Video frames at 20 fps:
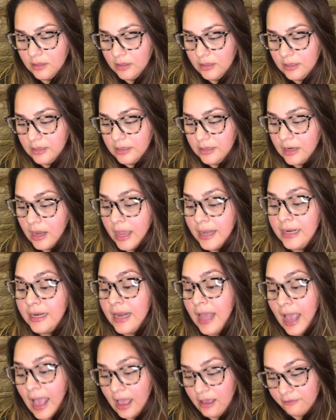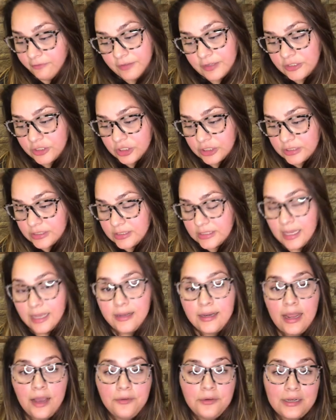9.5 inches
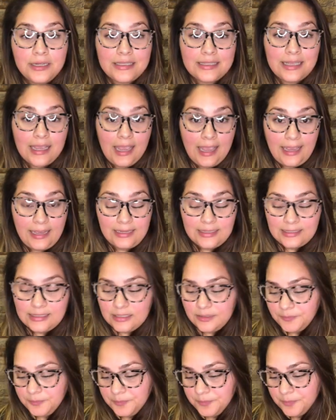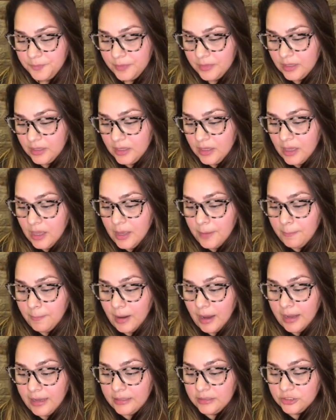and now it is 8.
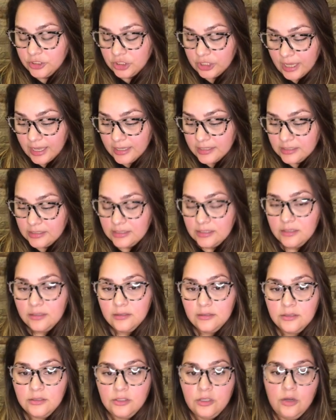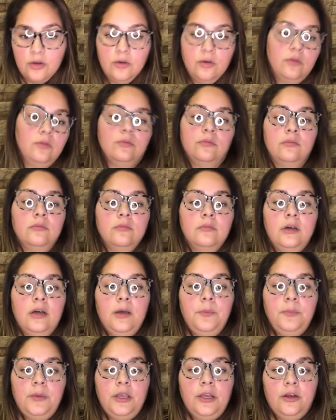My chest, so
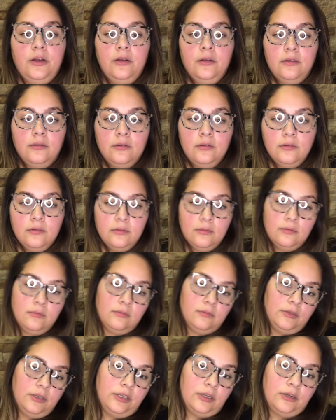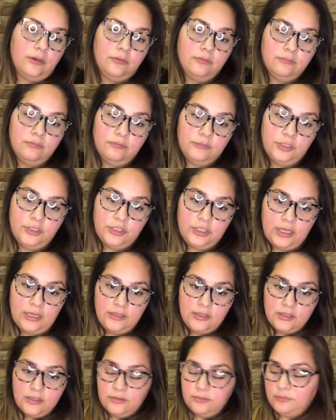up here, you know, your
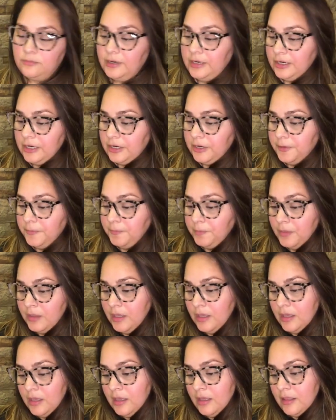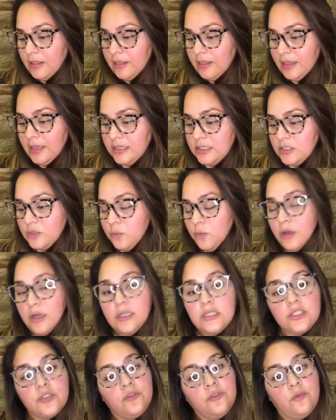chest right here. This
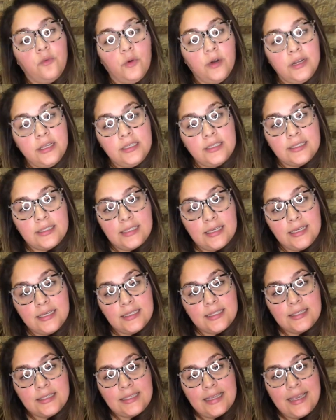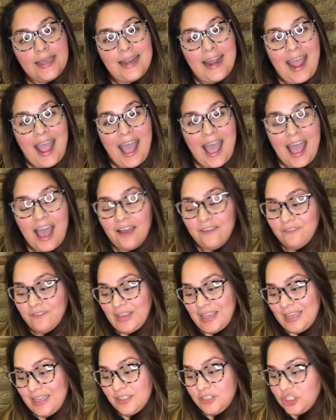was 46.5
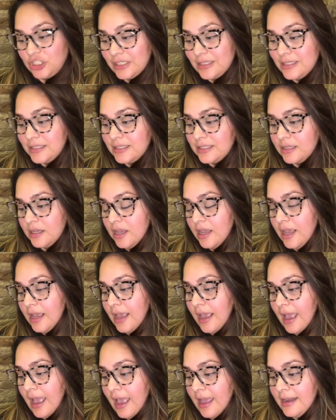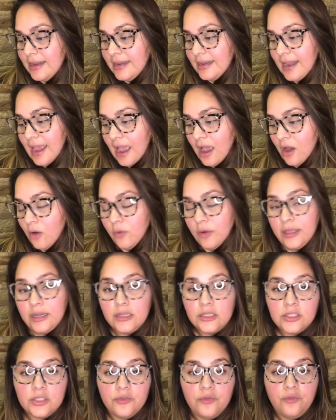inches and now it
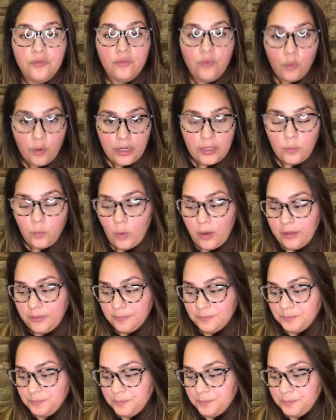is 41.